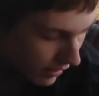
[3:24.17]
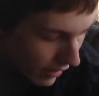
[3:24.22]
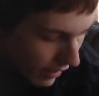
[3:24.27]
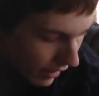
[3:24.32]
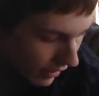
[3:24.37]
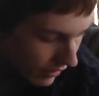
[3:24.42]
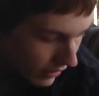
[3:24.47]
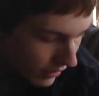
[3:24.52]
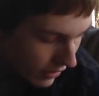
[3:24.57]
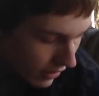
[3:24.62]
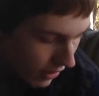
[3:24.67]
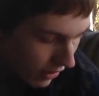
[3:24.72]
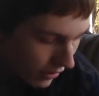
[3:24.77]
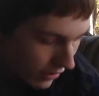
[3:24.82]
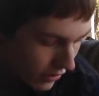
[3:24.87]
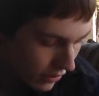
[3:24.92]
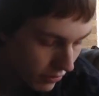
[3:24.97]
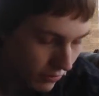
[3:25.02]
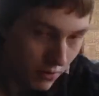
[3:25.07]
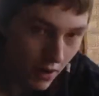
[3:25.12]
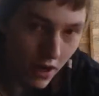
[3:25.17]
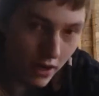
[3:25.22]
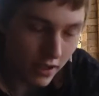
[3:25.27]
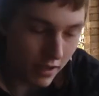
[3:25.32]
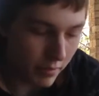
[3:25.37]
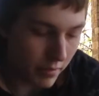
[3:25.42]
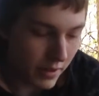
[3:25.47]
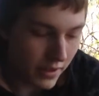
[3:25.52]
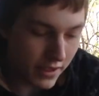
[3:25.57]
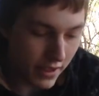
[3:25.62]
Next on to
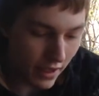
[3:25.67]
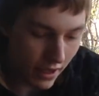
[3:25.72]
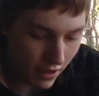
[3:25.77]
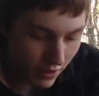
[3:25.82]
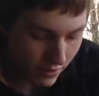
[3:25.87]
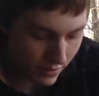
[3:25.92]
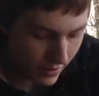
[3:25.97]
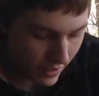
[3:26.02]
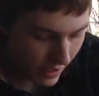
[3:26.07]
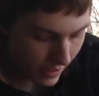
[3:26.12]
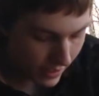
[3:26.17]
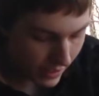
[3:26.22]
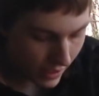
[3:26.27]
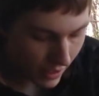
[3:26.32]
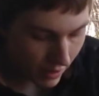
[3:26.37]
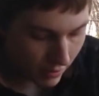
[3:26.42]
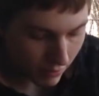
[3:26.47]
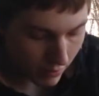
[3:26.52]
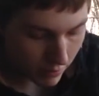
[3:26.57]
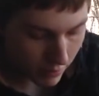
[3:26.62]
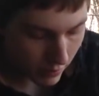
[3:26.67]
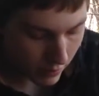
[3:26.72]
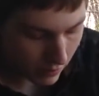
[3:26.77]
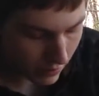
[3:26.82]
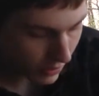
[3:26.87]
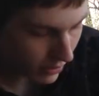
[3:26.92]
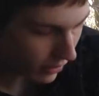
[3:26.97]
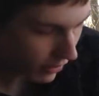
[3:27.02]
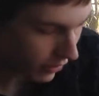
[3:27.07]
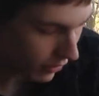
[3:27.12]
Rocky Patel Decade
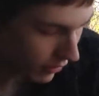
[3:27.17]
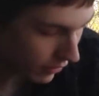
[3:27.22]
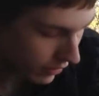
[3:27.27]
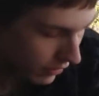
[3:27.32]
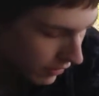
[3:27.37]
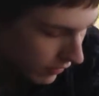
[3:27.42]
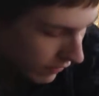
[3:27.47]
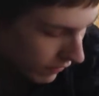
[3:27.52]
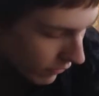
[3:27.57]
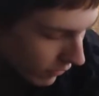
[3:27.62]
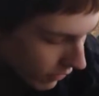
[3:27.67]
Robustos.